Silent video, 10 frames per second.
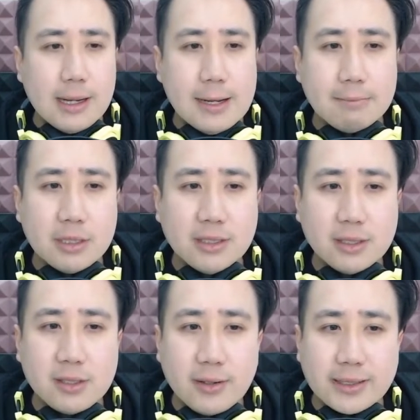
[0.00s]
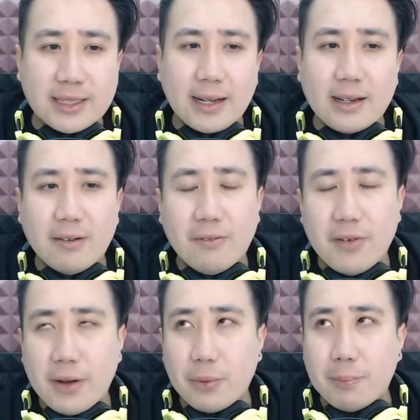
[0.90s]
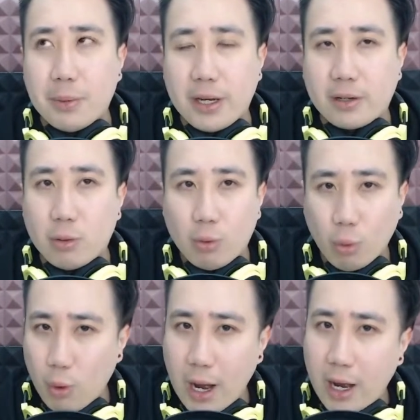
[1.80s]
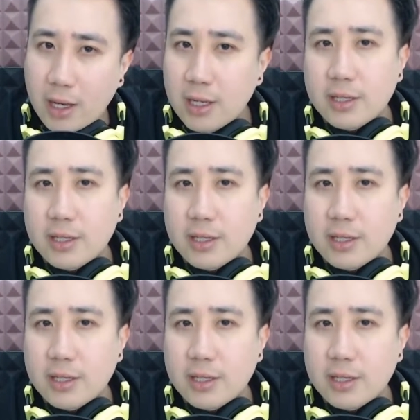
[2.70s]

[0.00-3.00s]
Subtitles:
This is not exactly a very big hoo-ha.